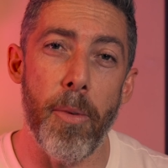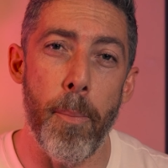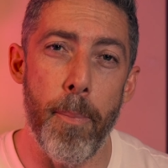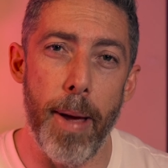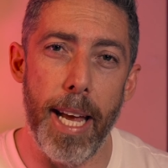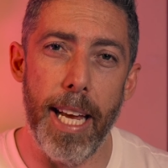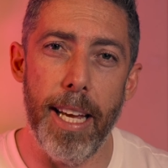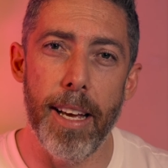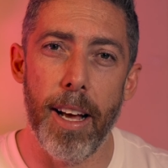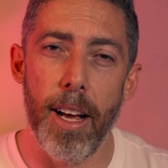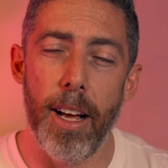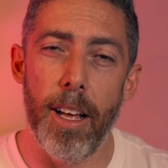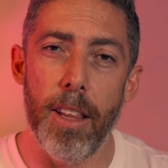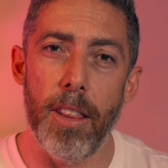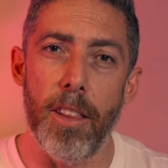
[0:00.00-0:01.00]
me,
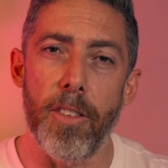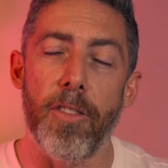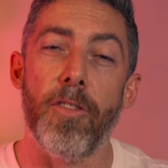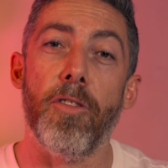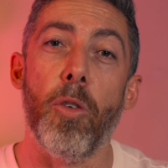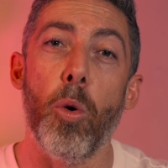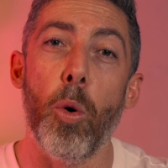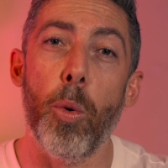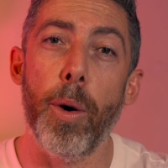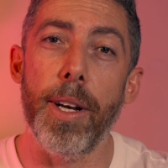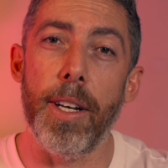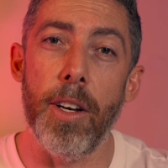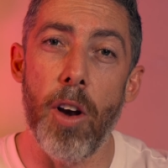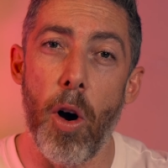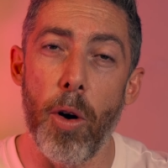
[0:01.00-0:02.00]
the
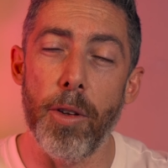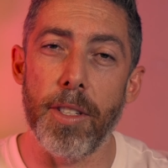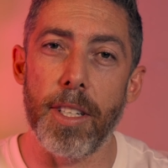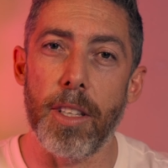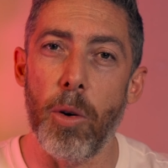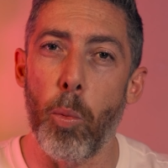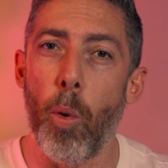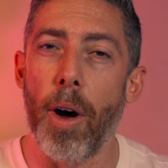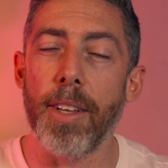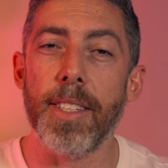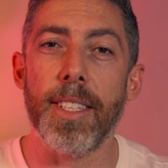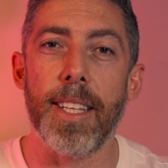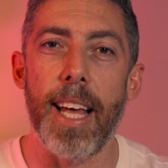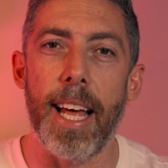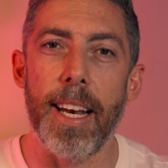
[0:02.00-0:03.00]
forward notes, the
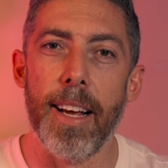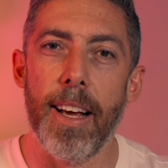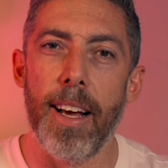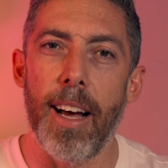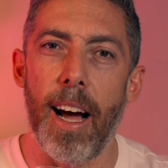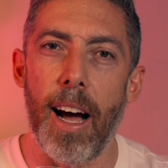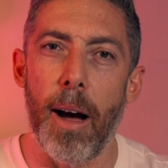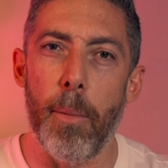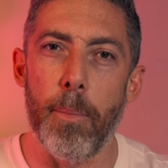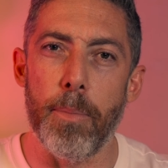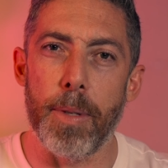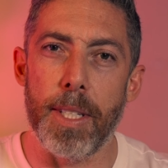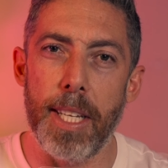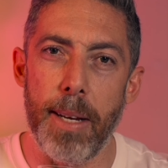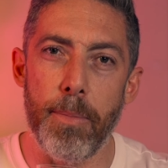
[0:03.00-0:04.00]
ones that
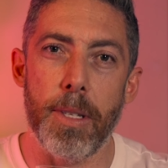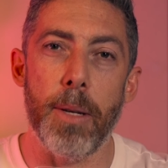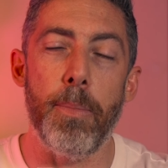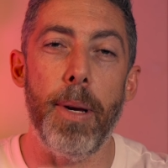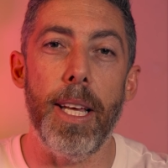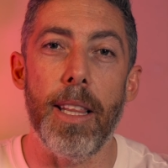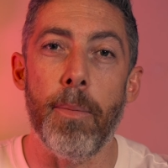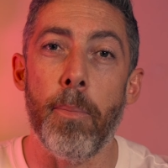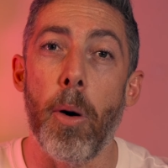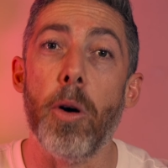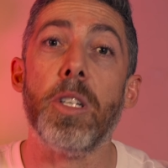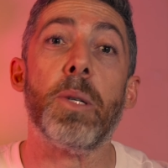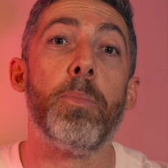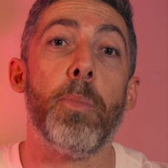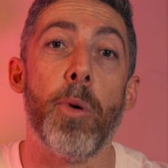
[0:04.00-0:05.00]
seem to be the
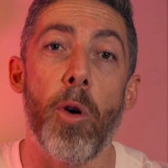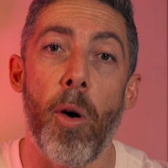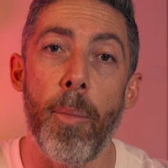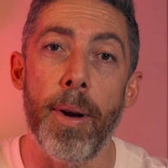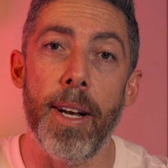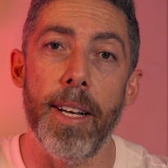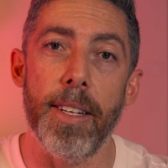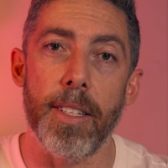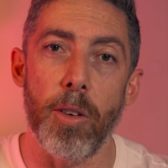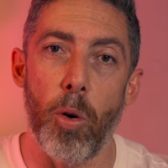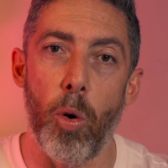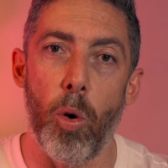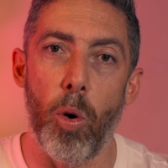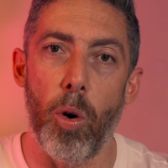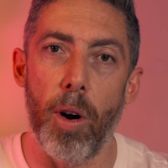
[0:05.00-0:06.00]
most prominent
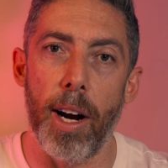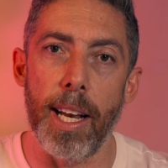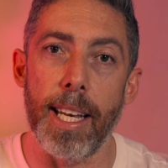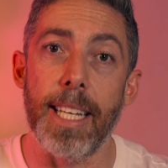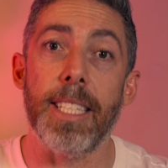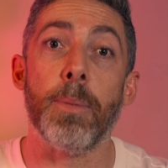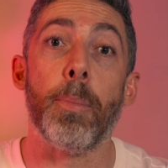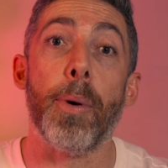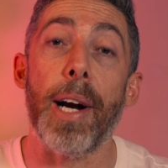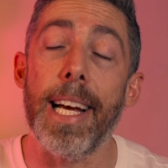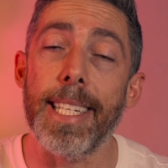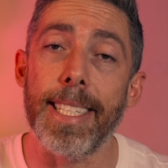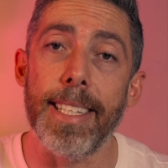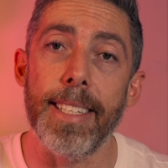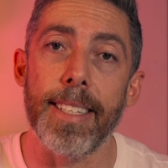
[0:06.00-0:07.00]
or at least
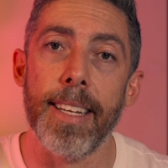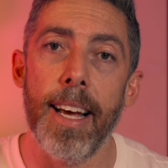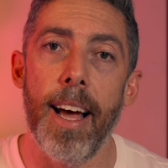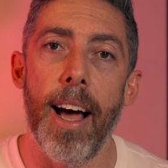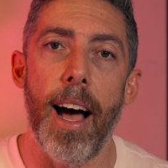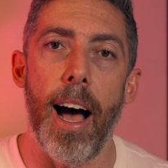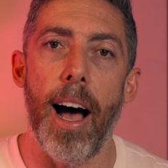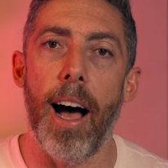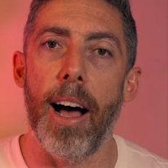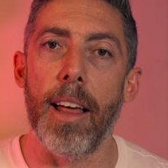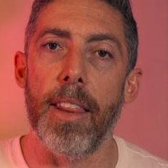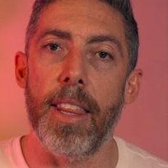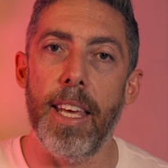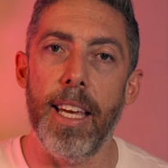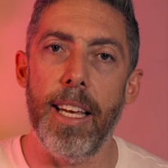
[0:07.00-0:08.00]
present,
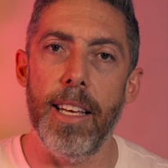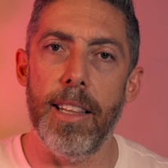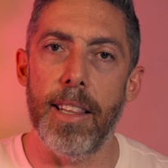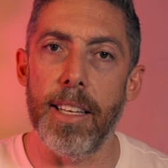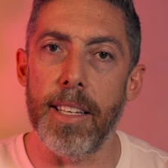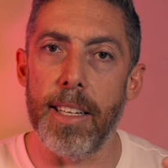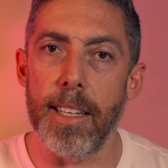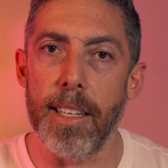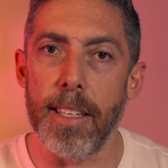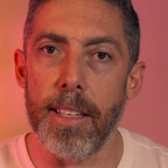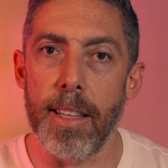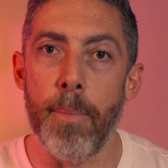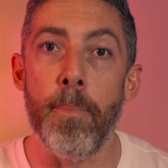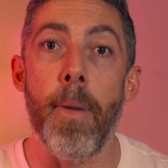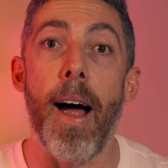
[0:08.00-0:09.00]
are
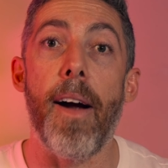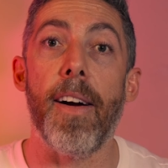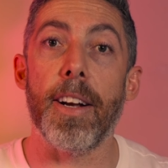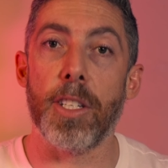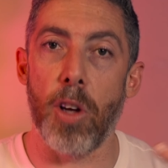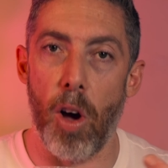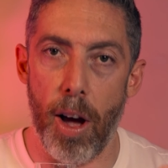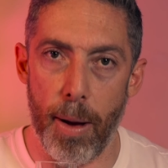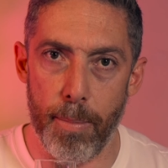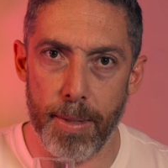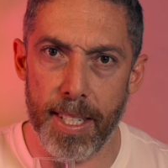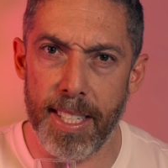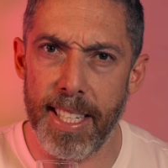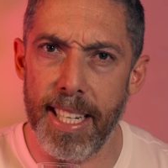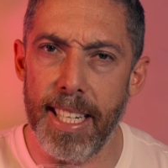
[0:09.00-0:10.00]
the maritime
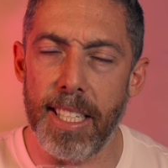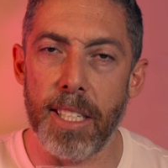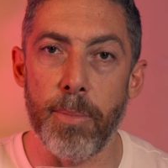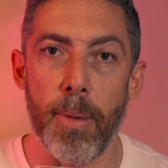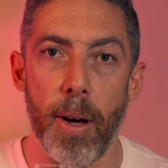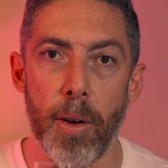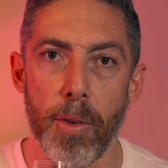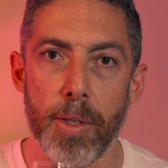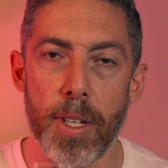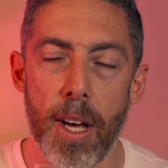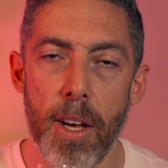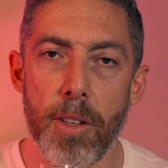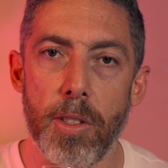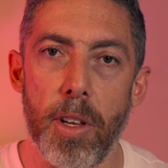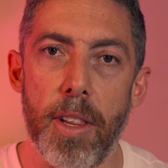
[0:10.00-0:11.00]
sea smells.
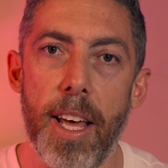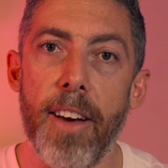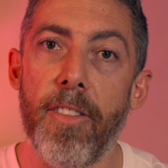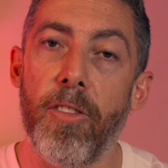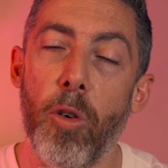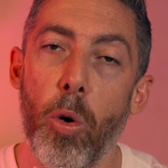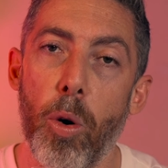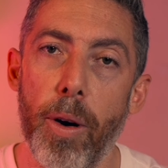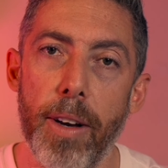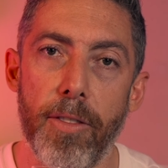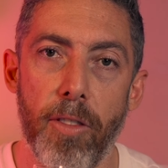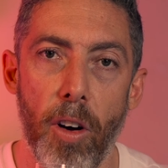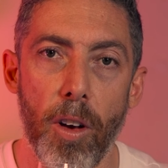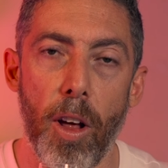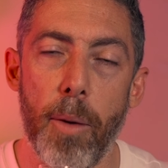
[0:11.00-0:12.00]
So they're forward,
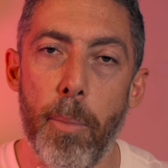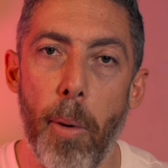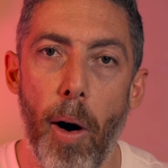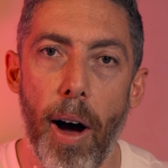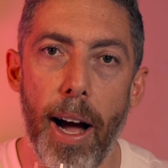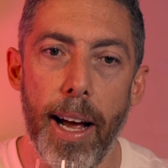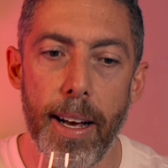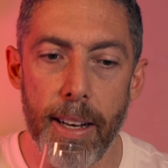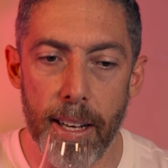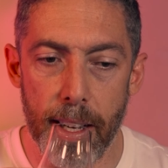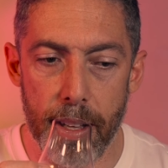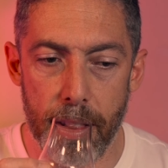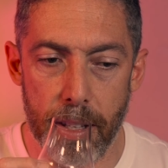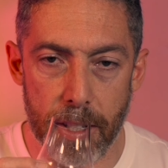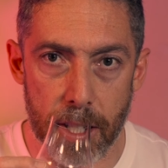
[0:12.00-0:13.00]
followed by
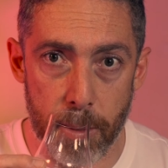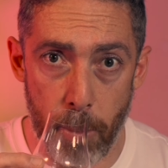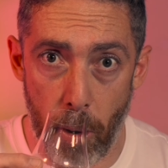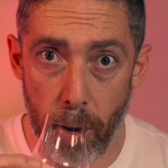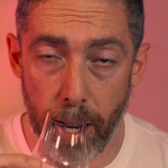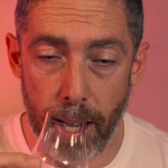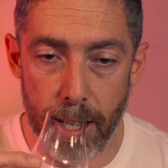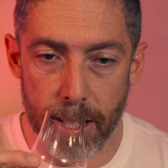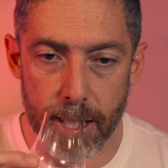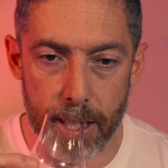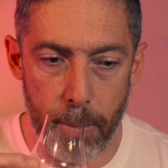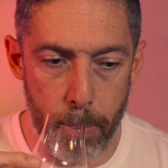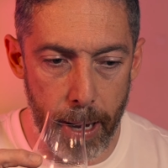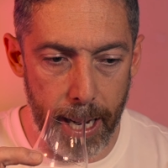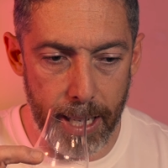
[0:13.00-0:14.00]
the smokiness,
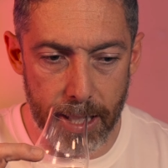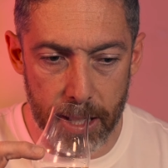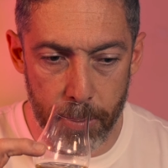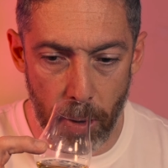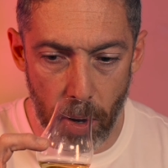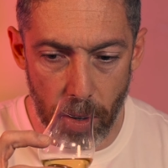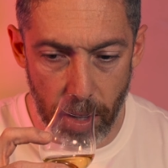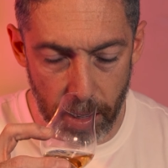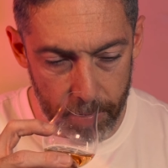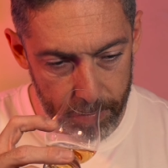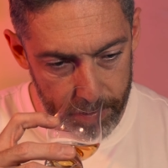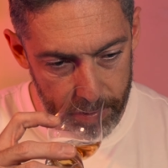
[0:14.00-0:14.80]
the peat smoke,